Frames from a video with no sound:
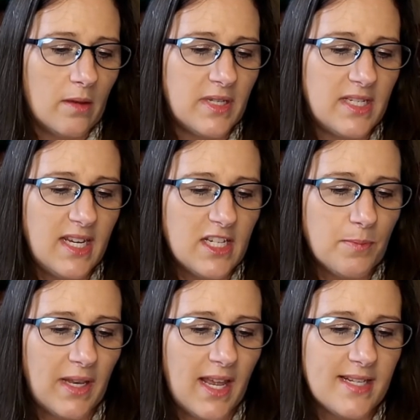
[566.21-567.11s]

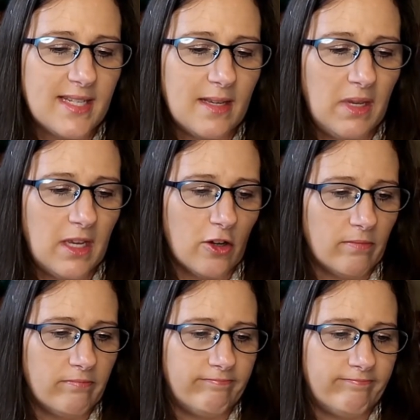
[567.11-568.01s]
Petite plus émir.
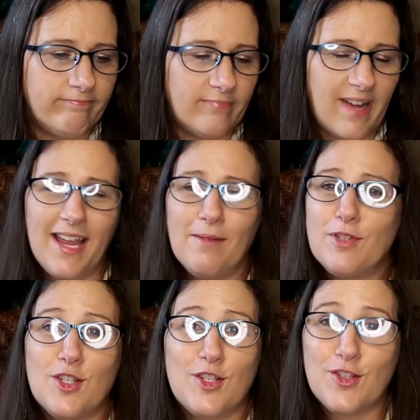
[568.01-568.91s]
I am
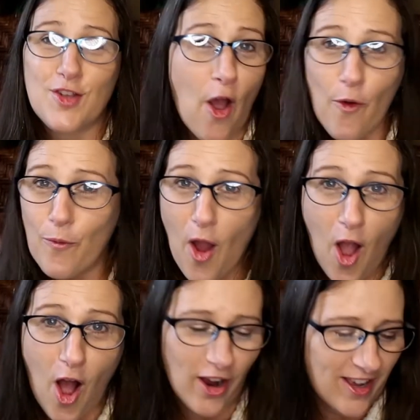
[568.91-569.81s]
so
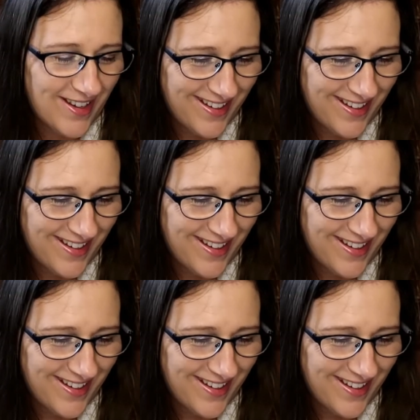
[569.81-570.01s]
wrong.